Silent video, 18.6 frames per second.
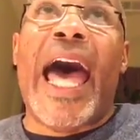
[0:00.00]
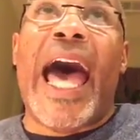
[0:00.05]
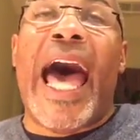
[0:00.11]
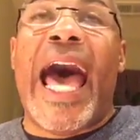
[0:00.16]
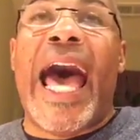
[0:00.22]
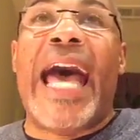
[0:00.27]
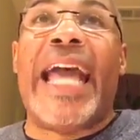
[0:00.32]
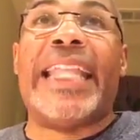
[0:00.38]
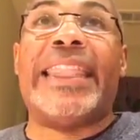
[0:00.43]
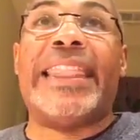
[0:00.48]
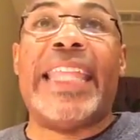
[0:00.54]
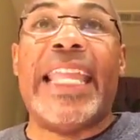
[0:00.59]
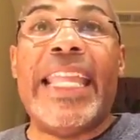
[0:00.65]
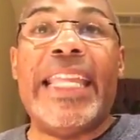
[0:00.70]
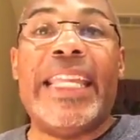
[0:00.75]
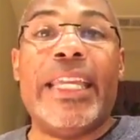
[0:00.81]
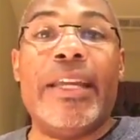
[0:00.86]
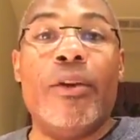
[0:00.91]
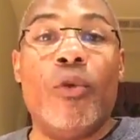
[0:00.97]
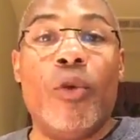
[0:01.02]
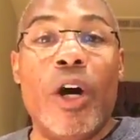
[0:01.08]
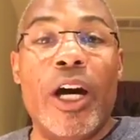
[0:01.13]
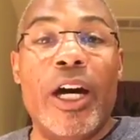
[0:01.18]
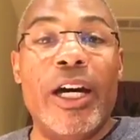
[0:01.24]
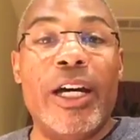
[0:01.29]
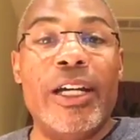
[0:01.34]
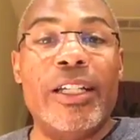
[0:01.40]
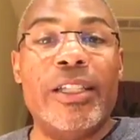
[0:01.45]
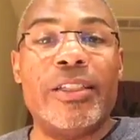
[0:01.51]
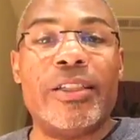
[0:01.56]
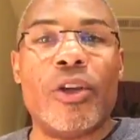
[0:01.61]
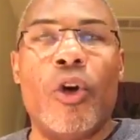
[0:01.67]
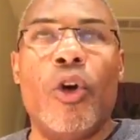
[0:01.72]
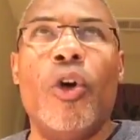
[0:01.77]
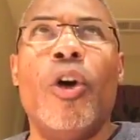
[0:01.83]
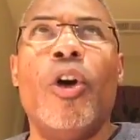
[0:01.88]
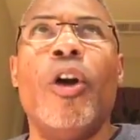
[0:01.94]
I think it was,
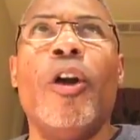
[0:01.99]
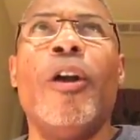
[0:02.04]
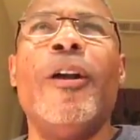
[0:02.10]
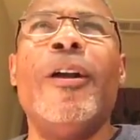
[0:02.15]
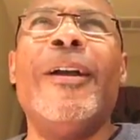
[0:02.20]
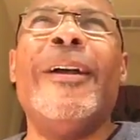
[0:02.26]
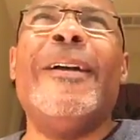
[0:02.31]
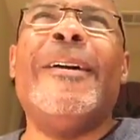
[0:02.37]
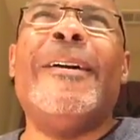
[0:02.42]
or